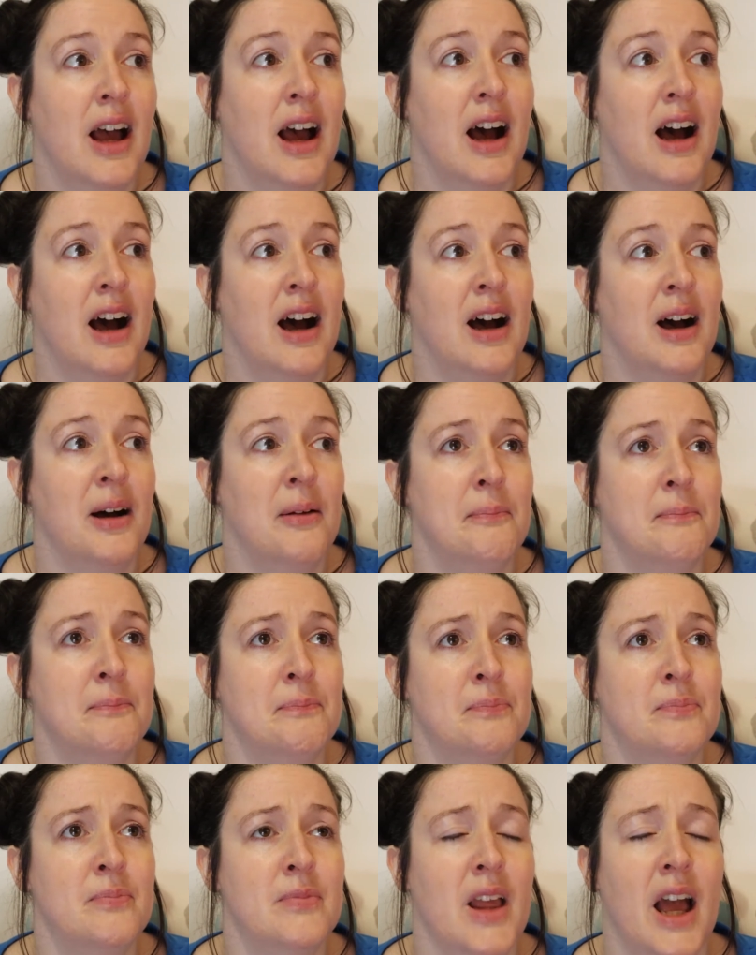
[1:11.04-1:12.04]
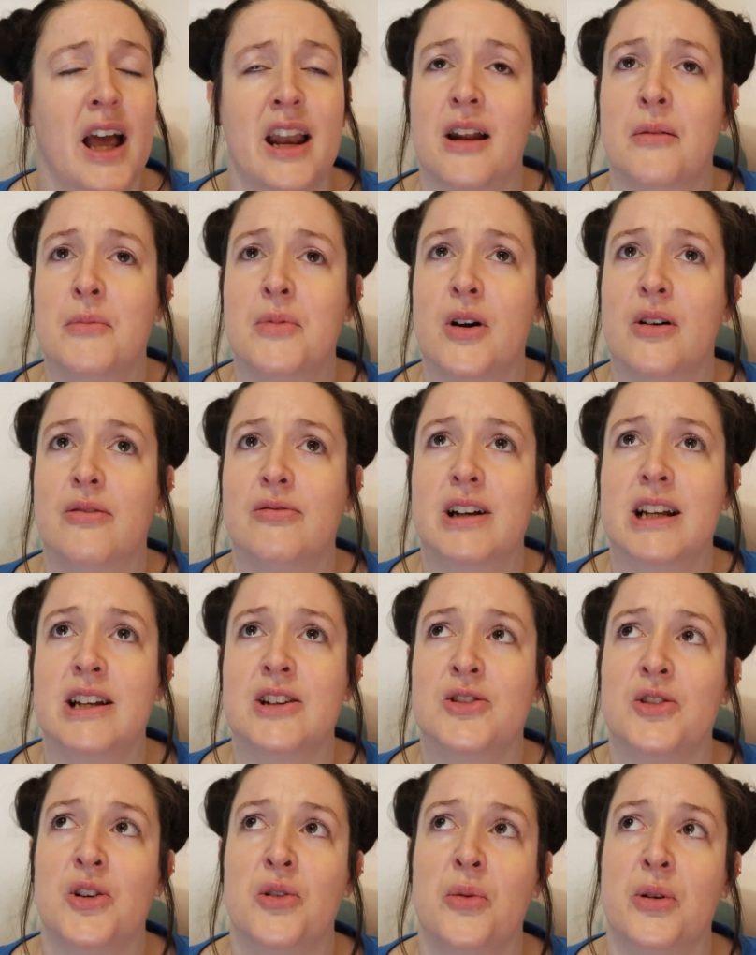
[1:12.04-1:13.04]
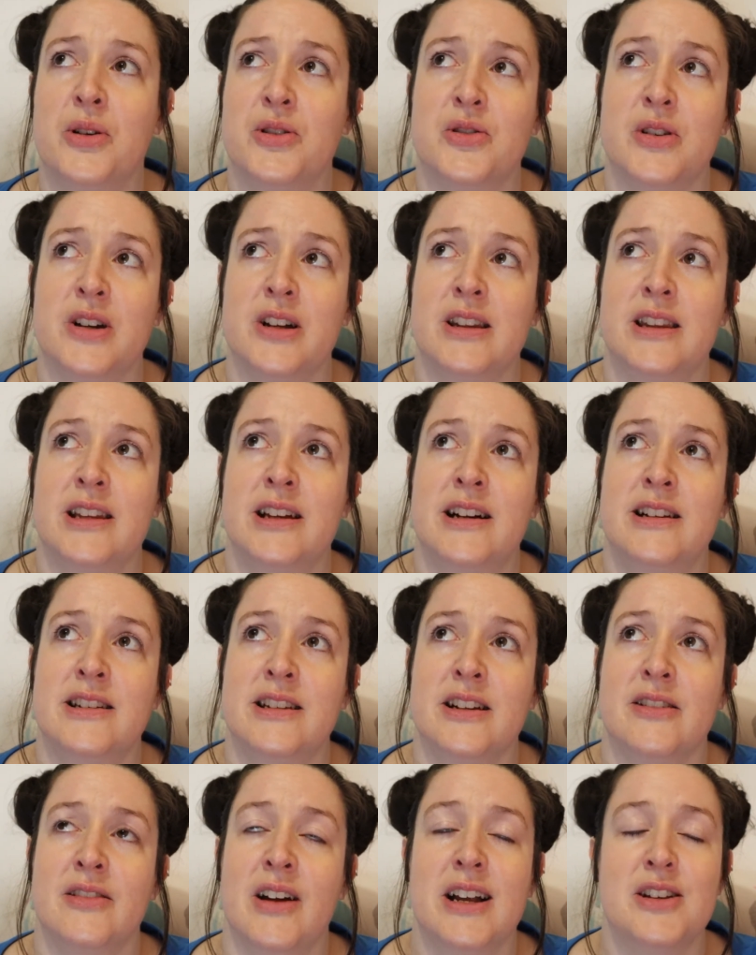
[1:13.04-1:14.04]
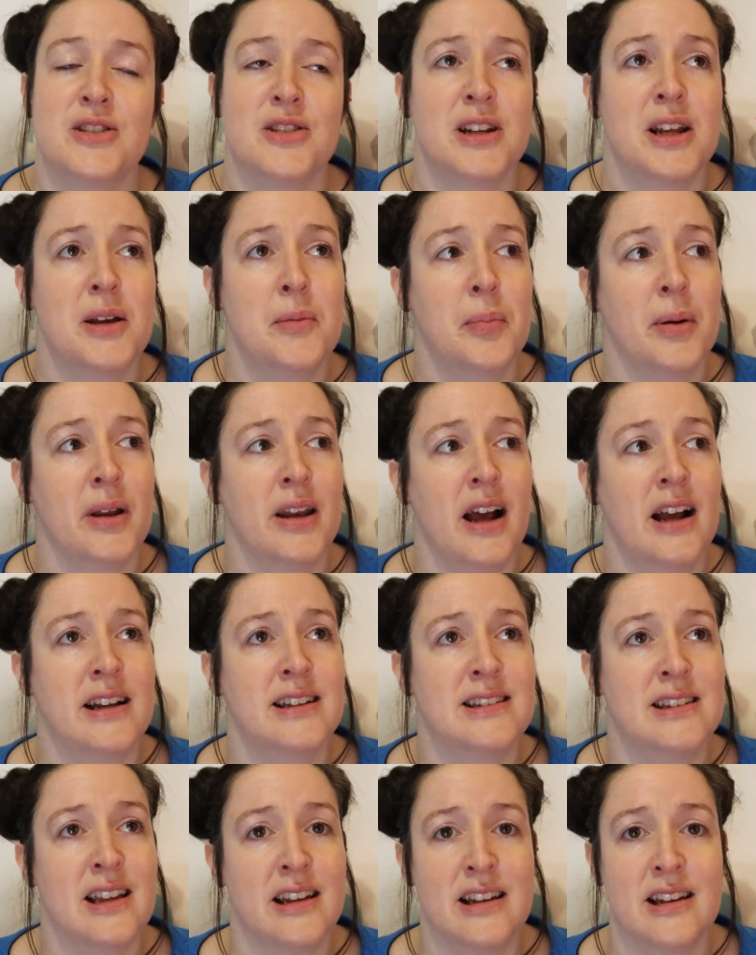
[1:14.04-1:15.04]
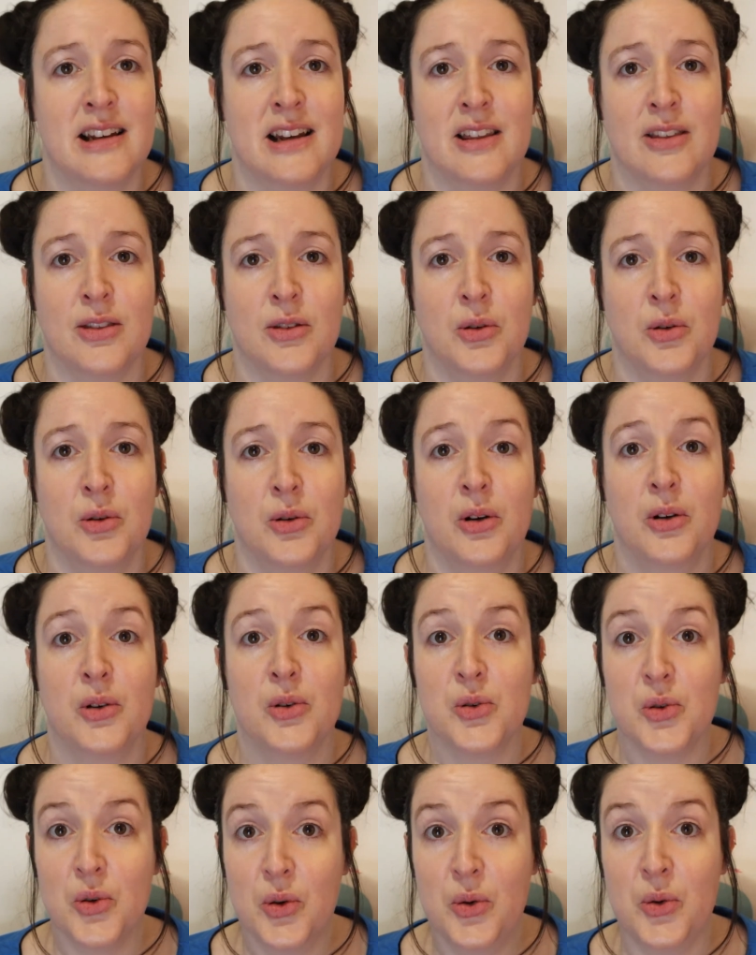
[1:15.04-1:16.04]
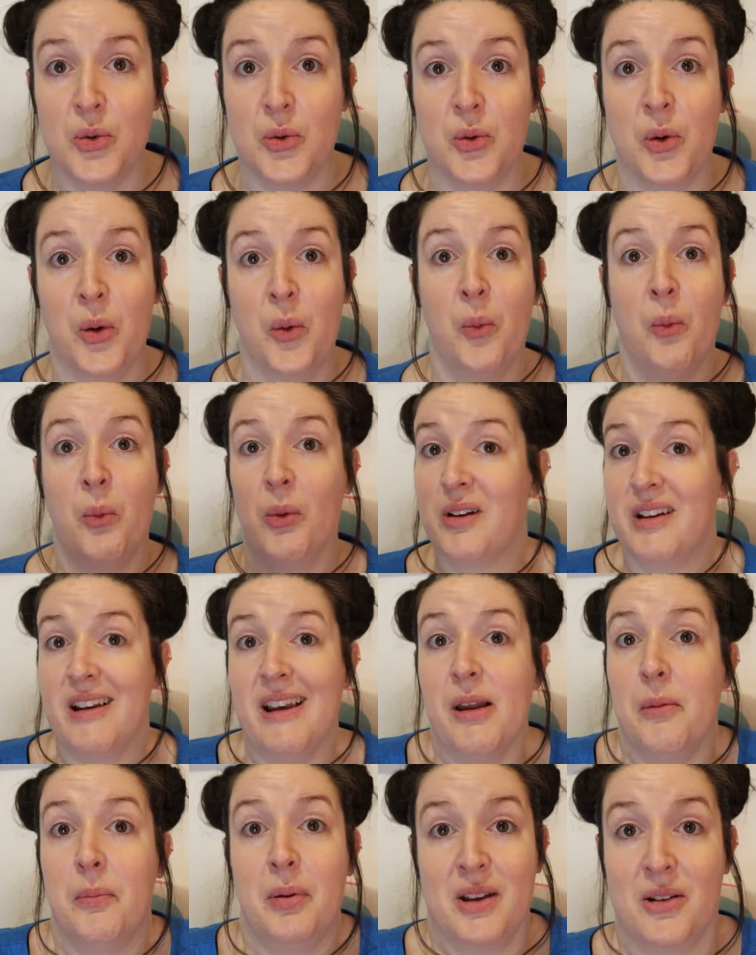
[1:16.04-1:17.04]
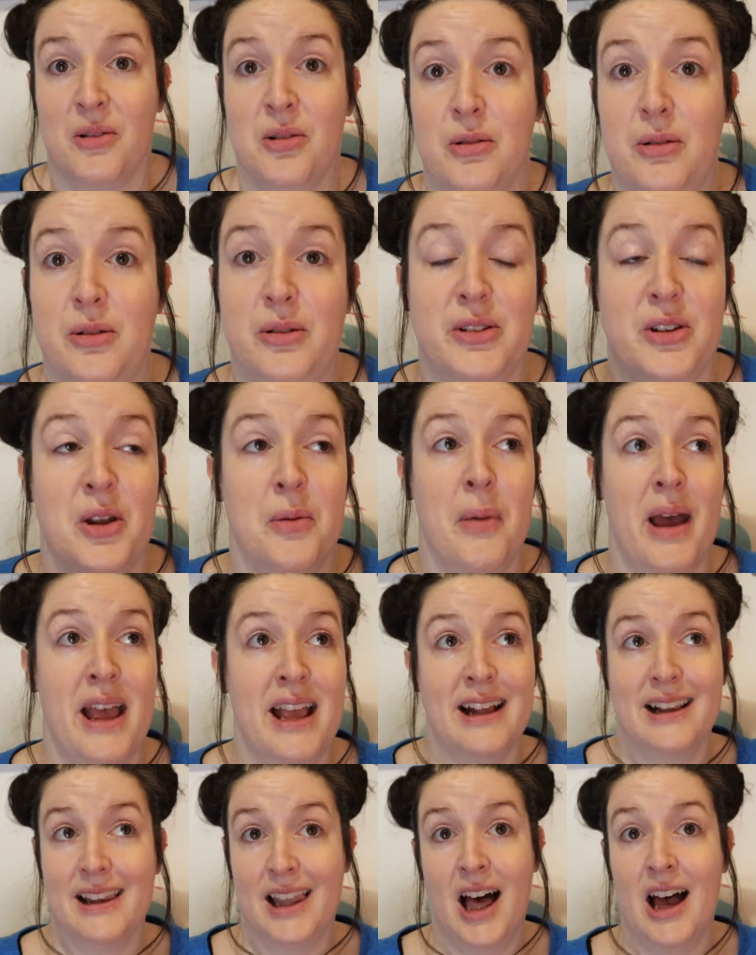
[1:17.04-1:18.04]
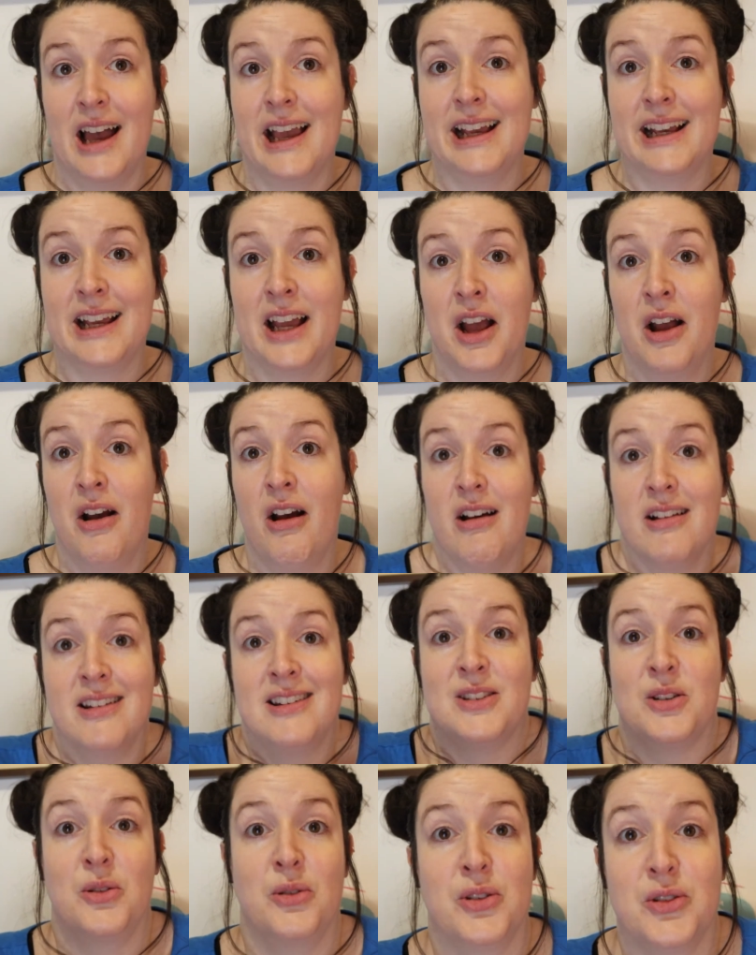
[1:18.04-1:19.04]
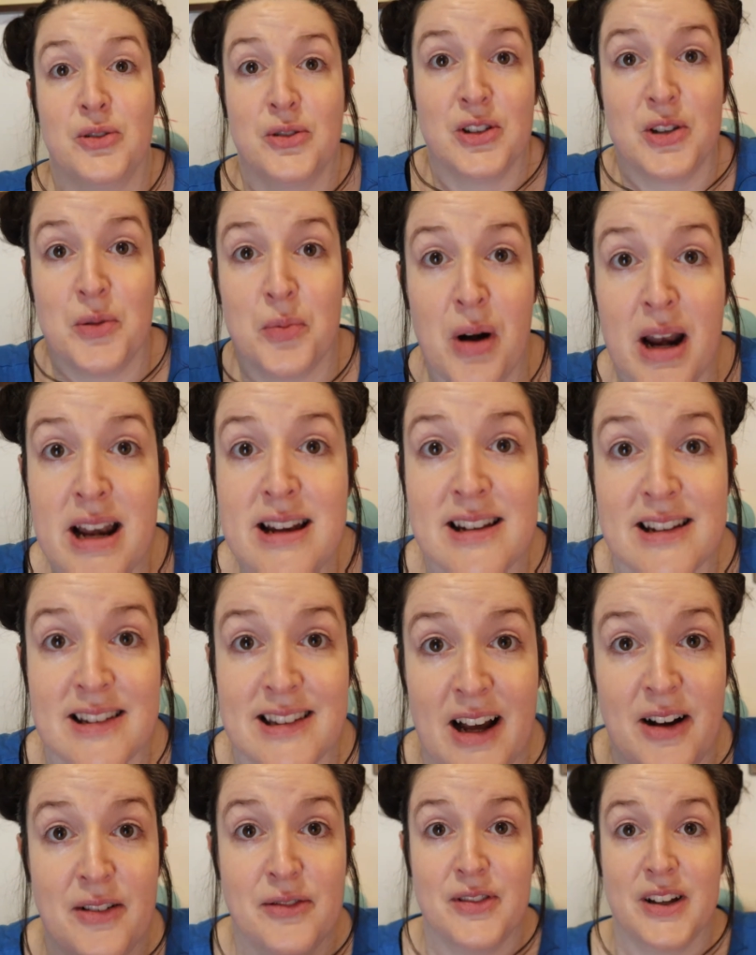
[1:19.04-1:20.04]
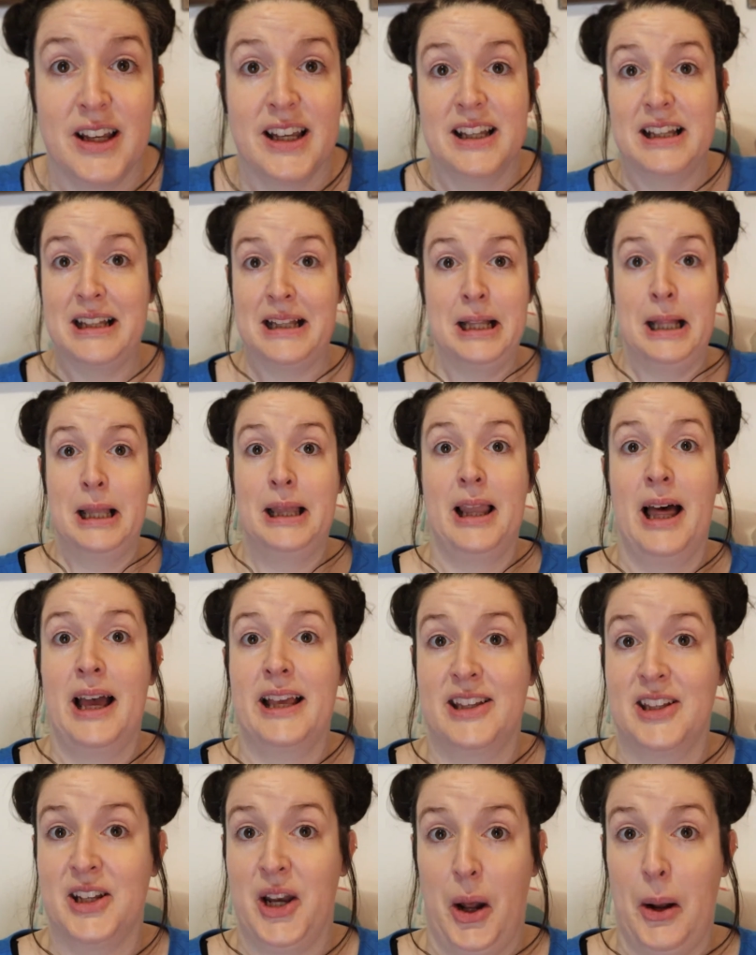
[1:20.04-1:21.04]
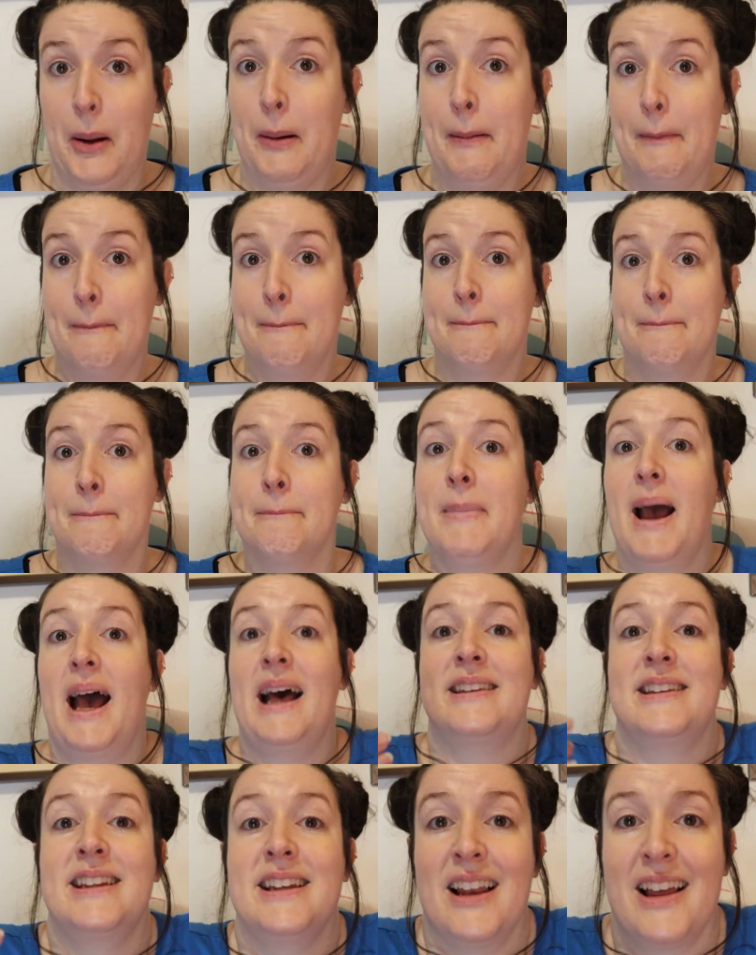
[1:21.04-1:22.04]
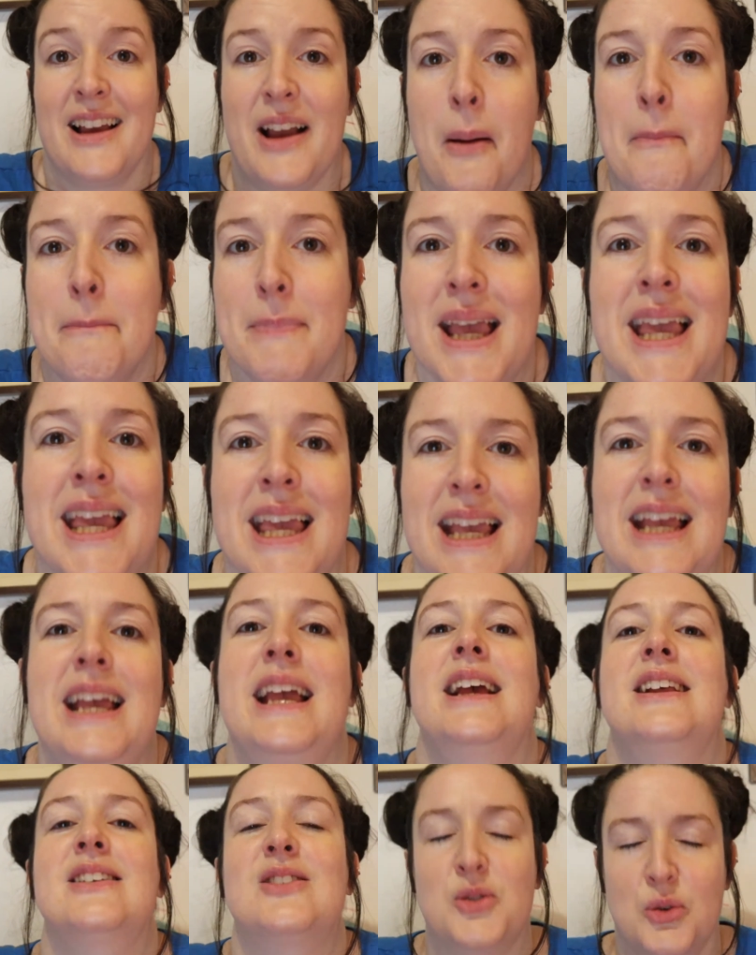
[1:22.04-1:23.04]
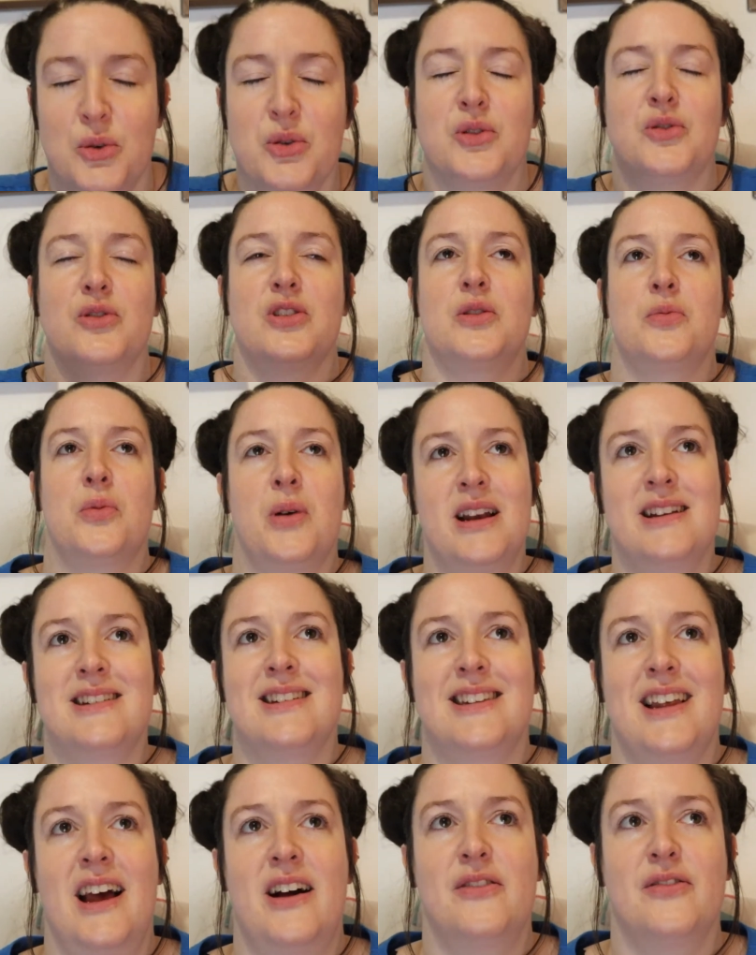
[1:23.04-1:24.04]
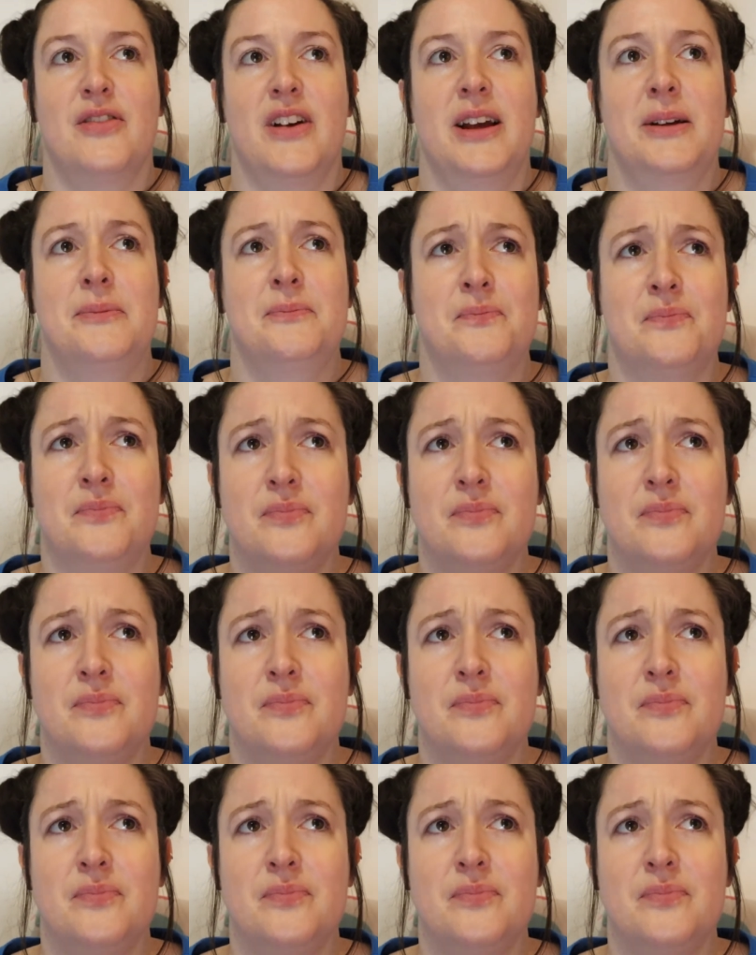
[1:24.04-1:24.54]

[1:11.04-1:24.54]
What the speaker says: and I'm not really sure what triggered the idea actually, but I suddenly thought, ooh, wouldn't it be cool to make like a Sorcerer's Apprentice outfit? Like, as in like a Mickey Sorcerer's Apprentice outfit.